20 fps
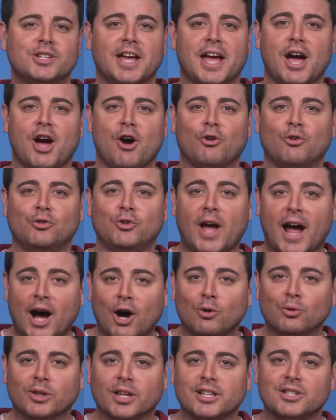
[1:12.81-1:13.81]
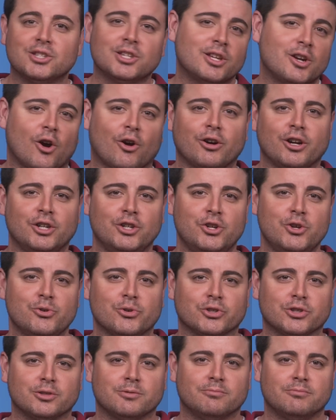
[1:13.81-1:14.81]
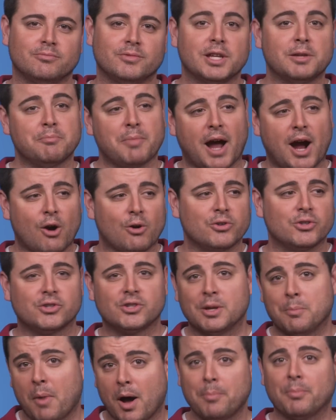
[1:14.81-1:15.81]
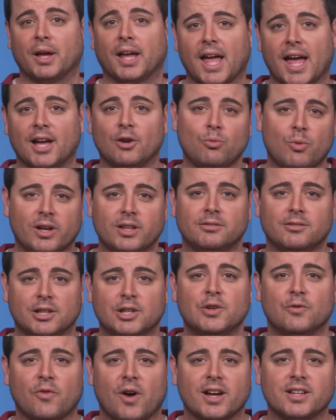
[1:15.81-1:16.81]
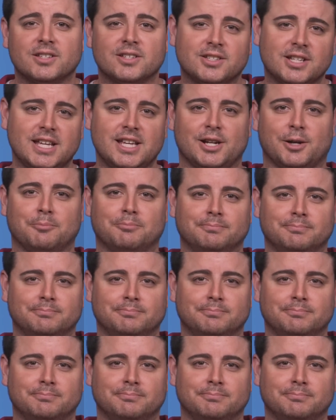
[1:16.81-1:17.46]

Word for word: down outlets that aren't in use, then powers them up again when the devices need them